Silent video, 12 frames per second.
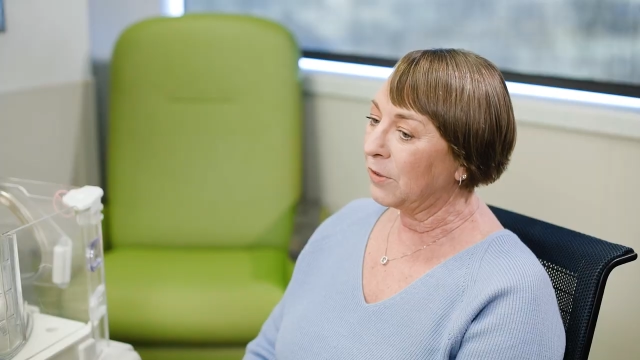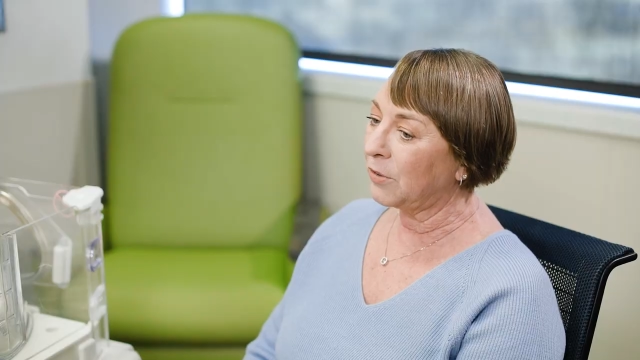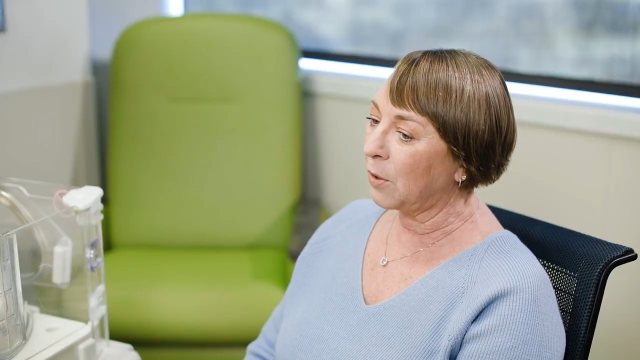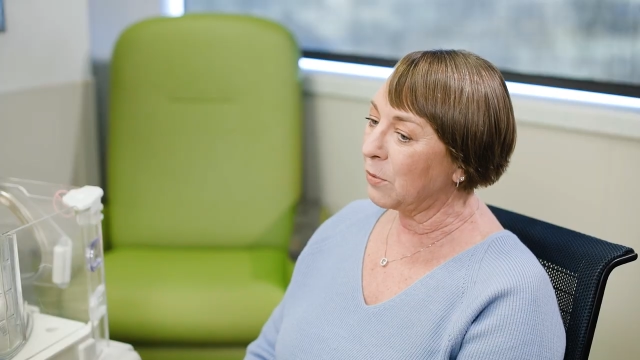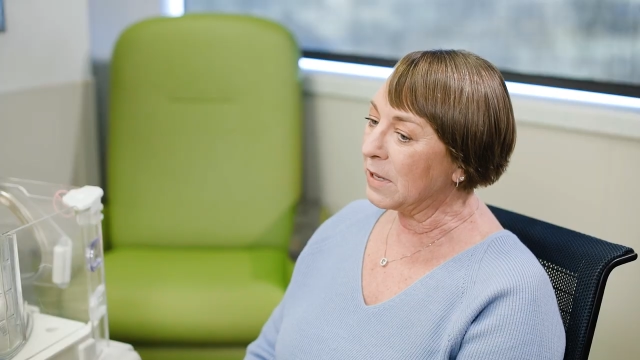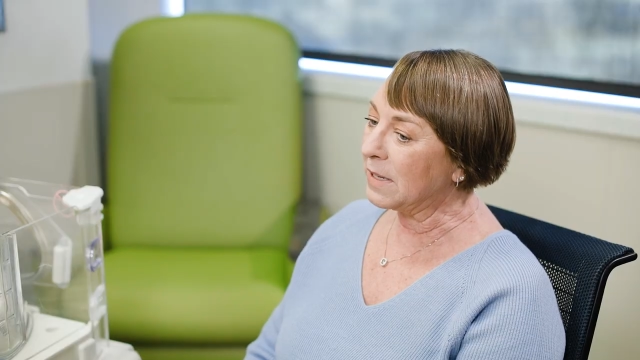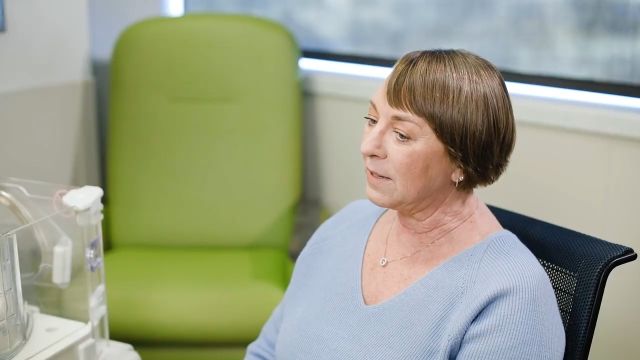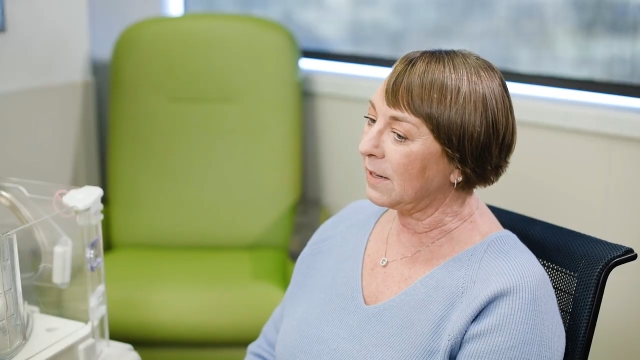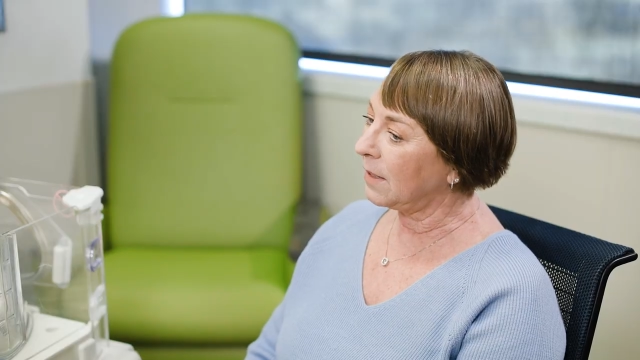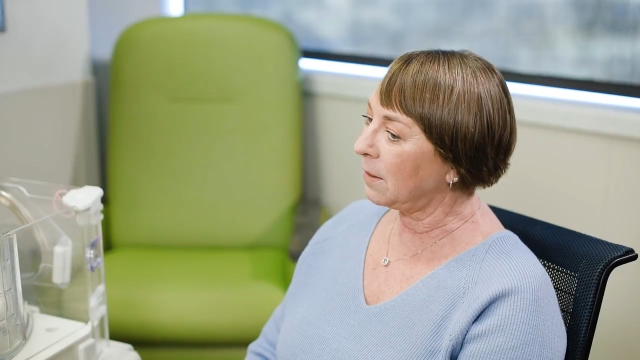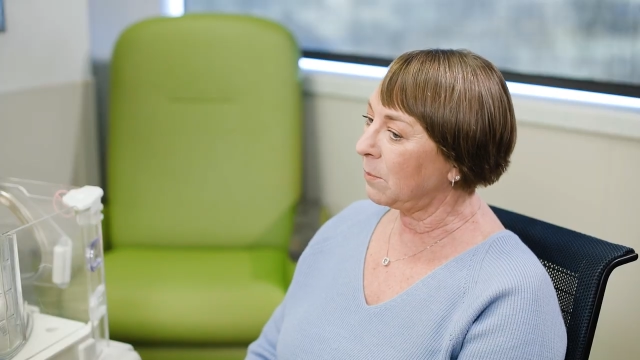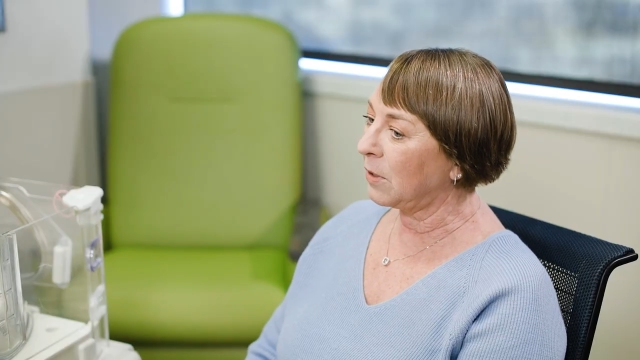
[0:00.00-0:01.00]
So the
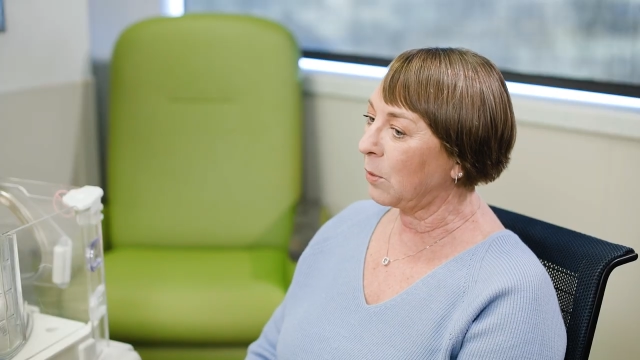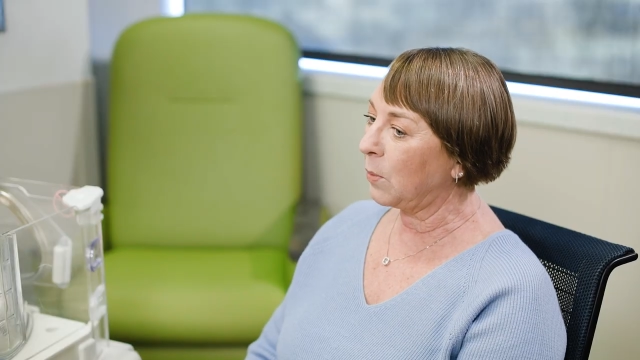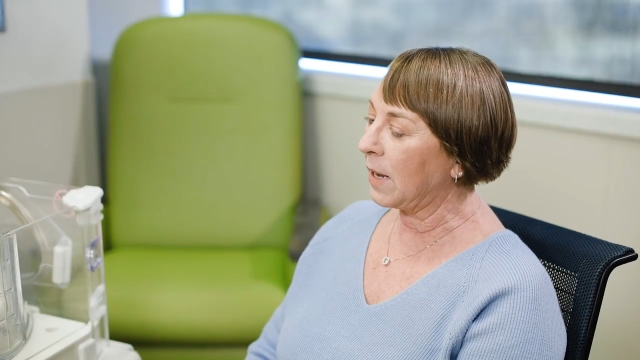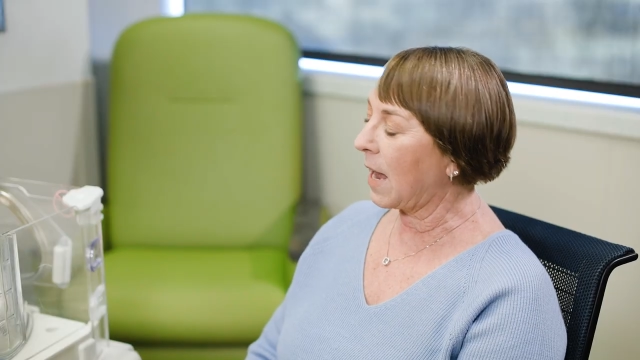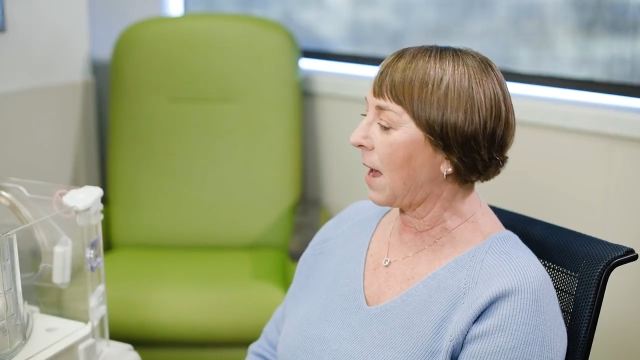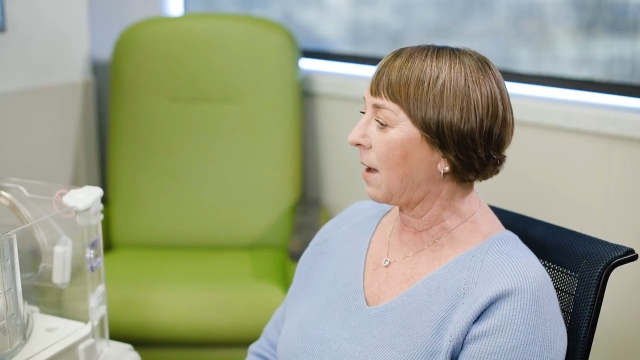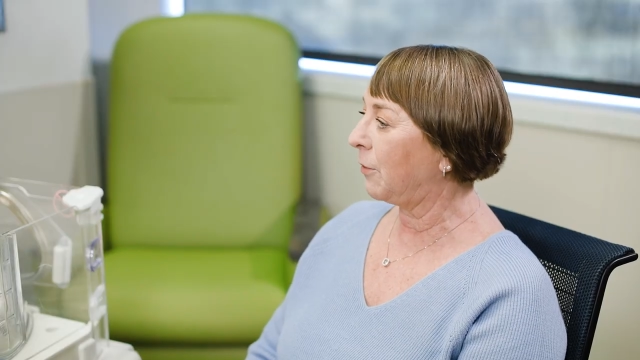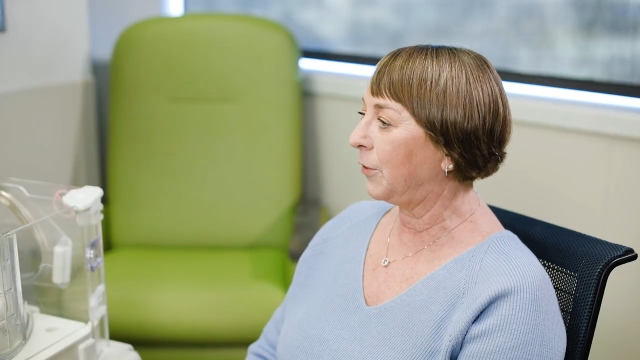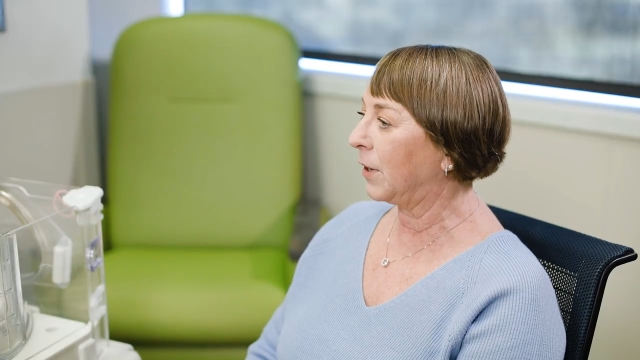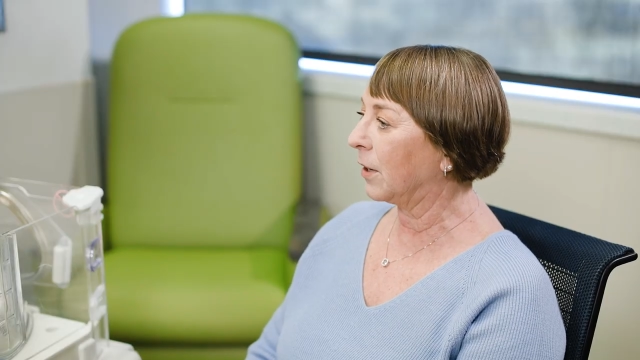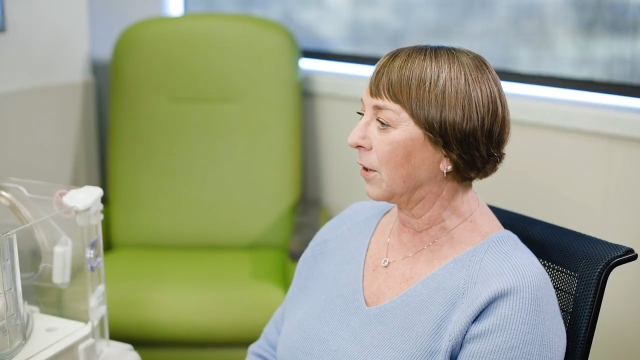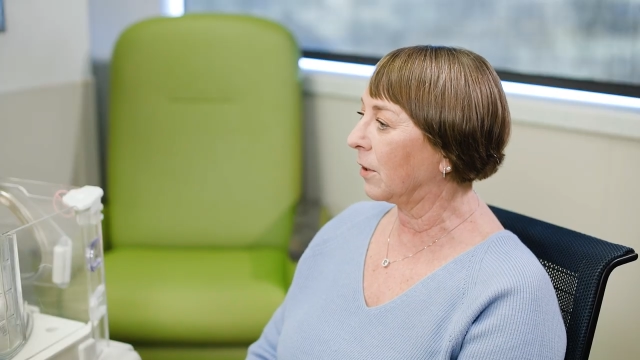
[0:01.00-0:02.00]
team that we have
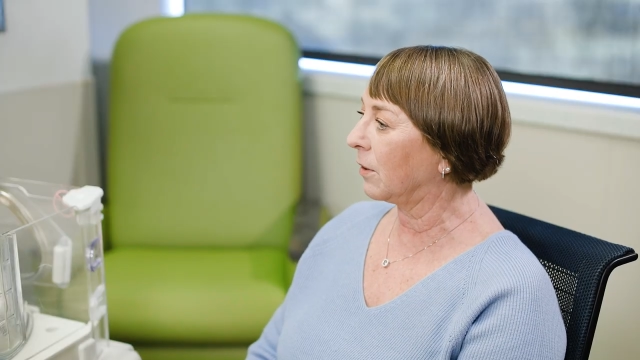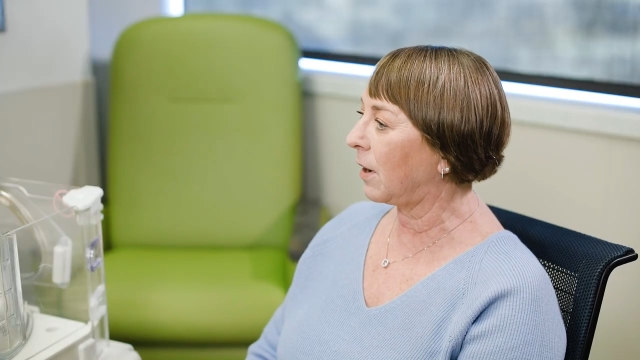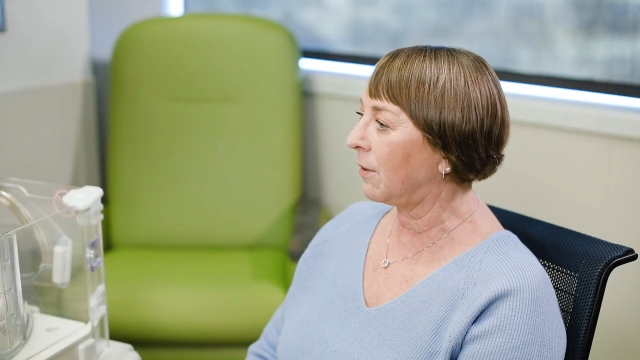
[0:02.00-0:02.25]
here